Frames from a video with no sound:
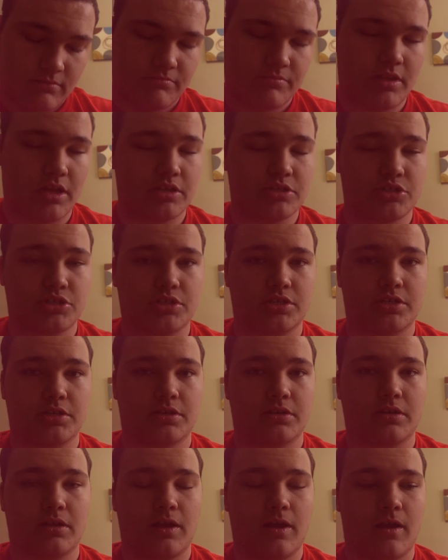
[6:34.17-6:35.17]
Not
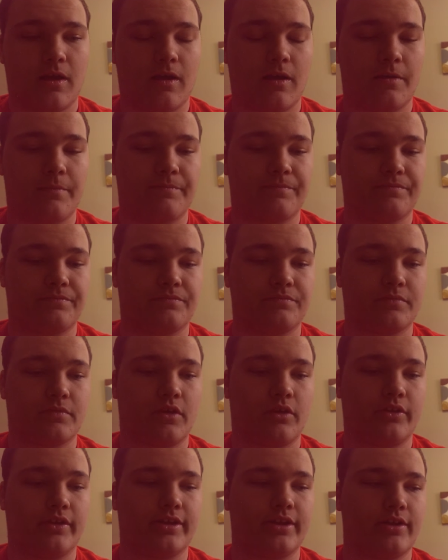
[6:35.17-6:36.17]
sure. All
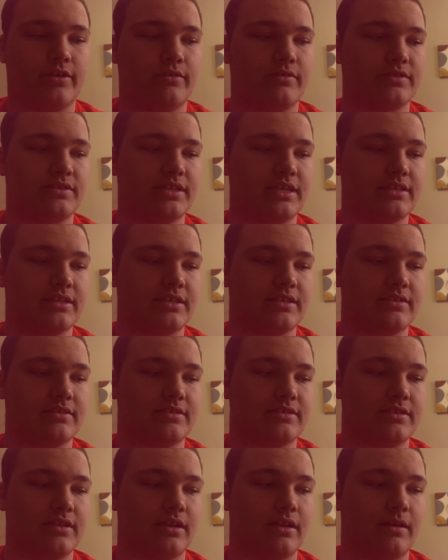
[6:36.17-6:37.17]
I know is that
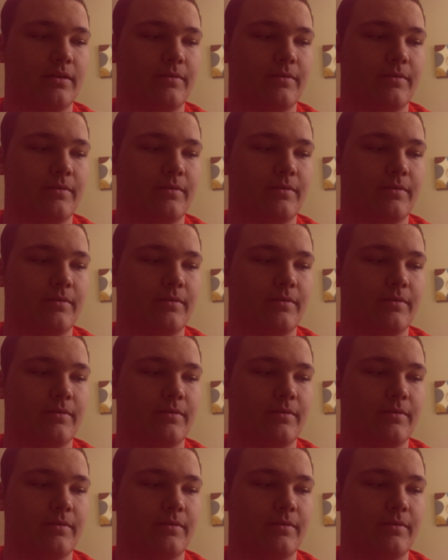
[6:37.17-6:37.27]
this